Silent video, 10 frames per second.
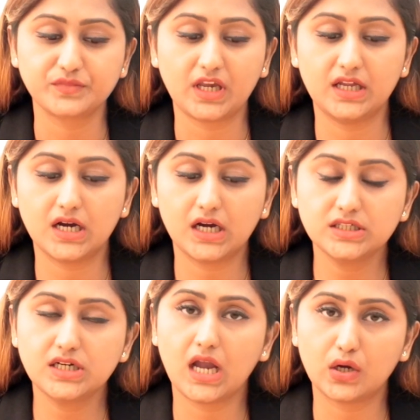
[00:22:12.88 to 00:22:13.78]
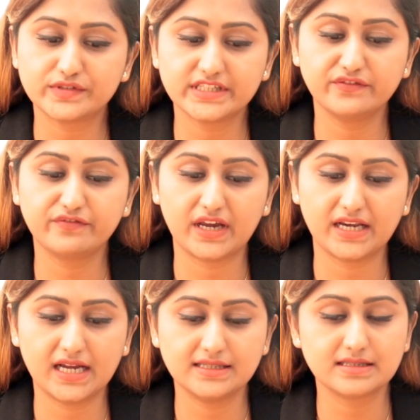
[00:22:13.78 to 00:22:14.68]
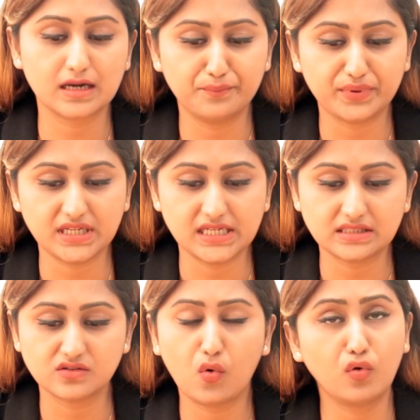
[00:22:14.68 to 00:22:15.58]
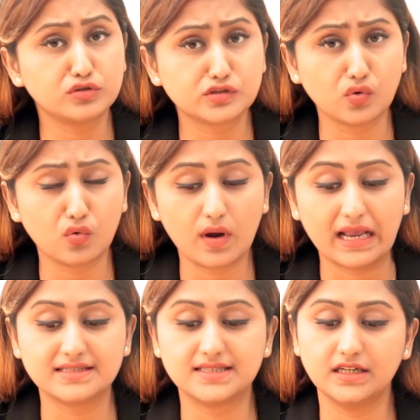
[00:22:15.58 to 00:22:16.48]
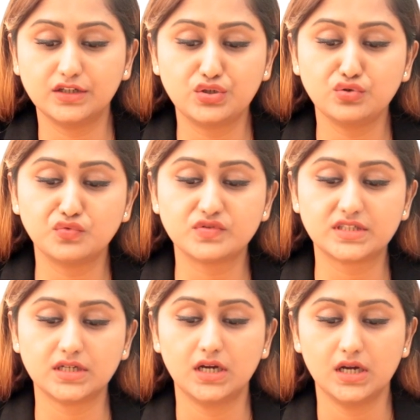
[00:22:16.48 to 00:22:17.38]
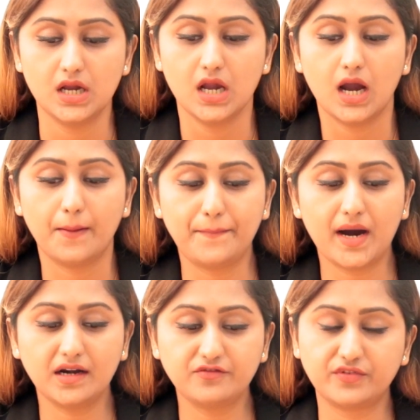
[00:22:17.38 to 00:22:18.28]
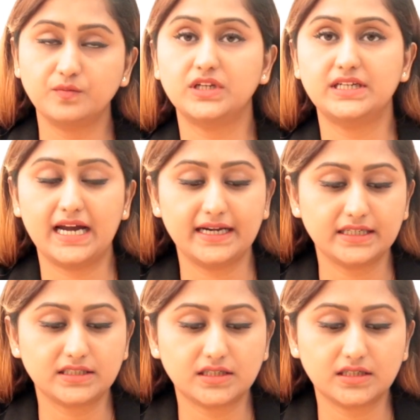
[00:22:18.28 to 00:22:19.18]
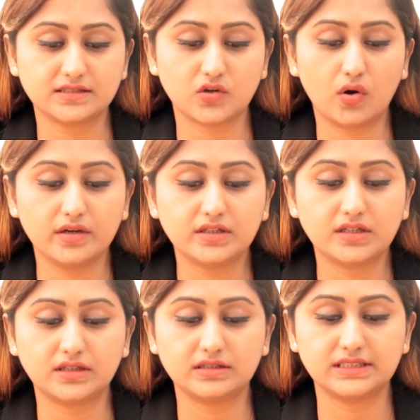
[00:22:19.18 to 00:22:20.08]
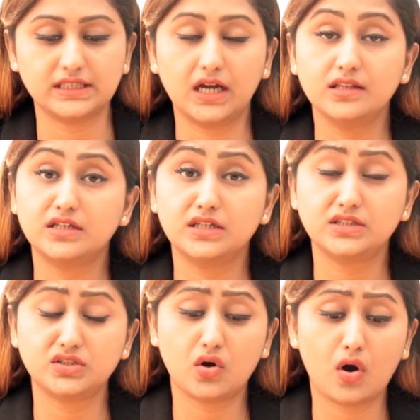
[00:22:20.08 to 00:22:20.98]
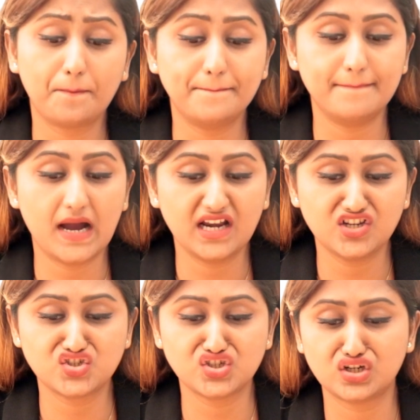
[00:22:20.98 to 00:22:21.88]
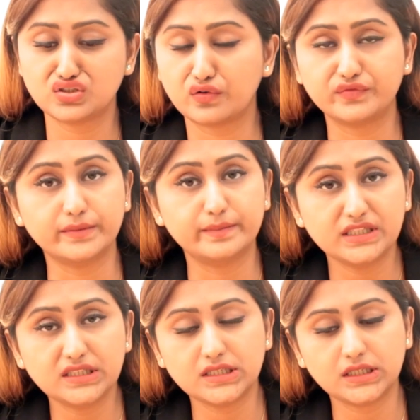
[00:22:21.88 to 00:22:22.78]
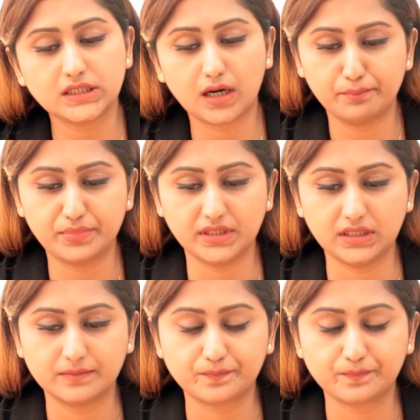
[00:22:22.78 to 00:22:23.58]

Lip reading: and other housing finance companies also as the accused, apart from the directors, auditors and other top managers of the builder company.